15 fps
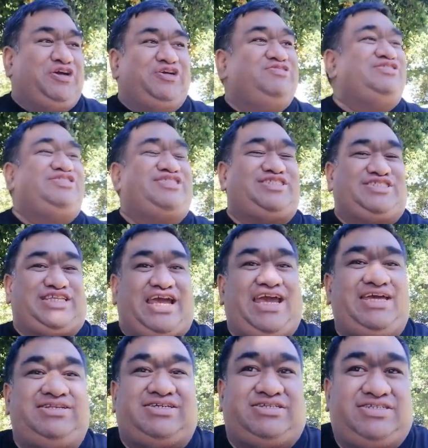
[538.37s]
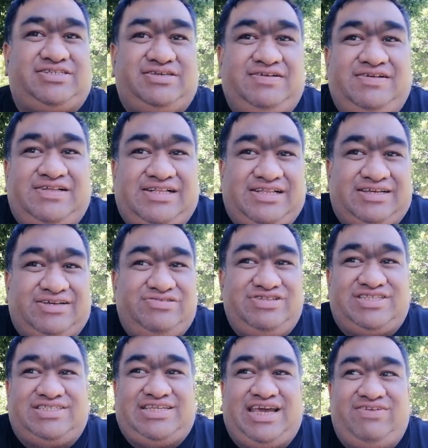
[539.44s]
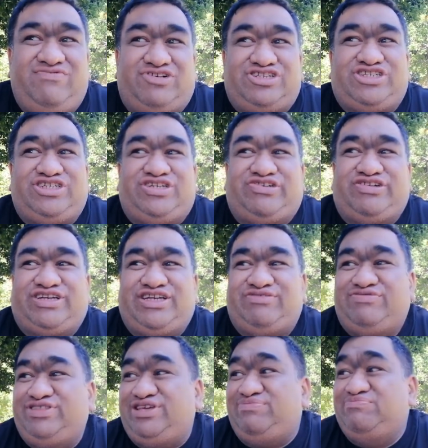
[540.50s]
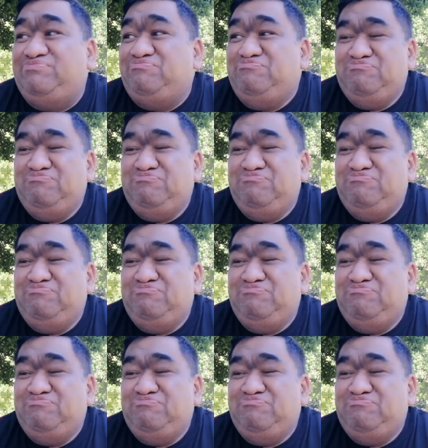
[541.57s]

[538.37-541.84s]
couldn't stand it. Couldn't stand watching cricket with him.